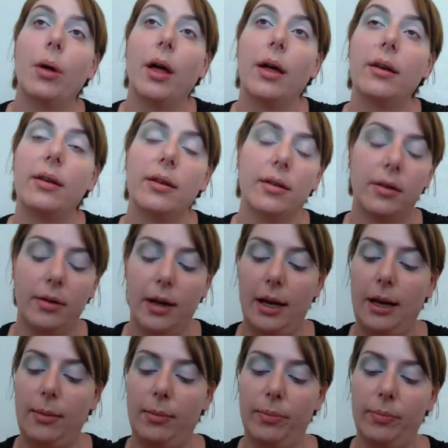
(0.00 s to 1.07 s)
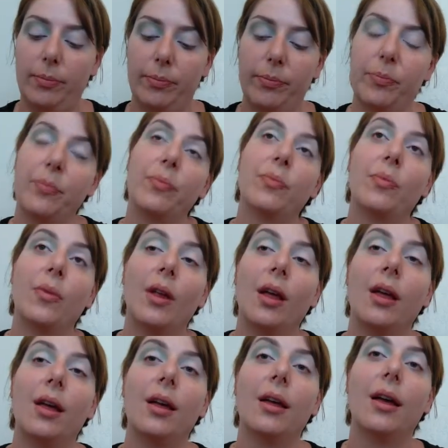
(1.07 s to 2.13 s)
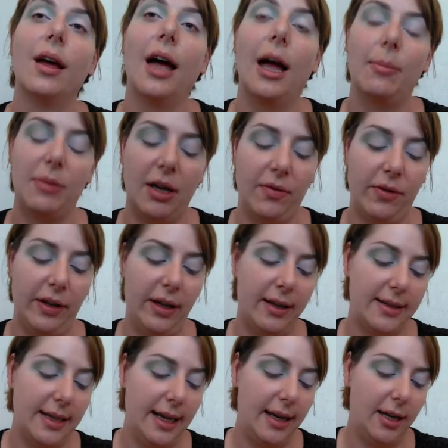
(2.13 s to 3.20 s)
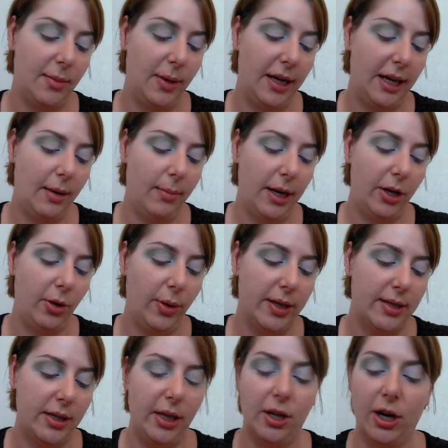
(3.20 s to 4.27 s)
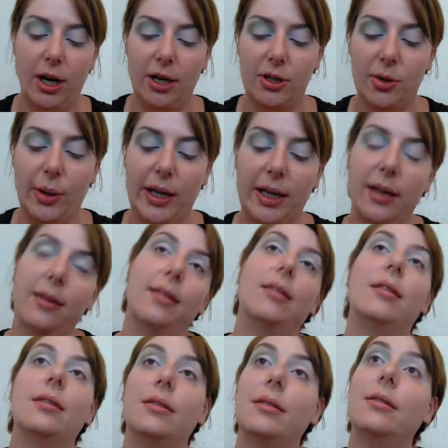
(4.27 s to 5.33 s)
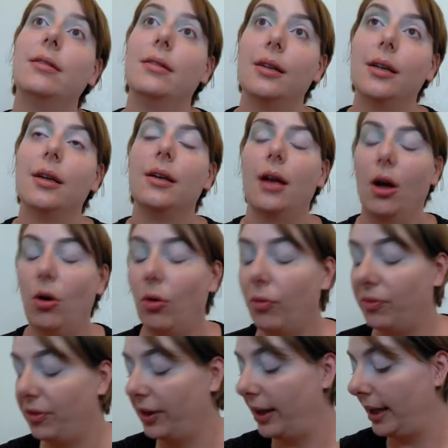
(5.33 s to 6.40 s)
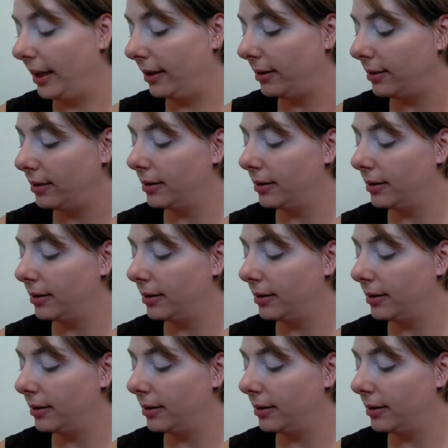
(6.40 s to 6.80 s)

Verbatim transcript: but I'm definitely excited to be getting my new SD card so I can hopefully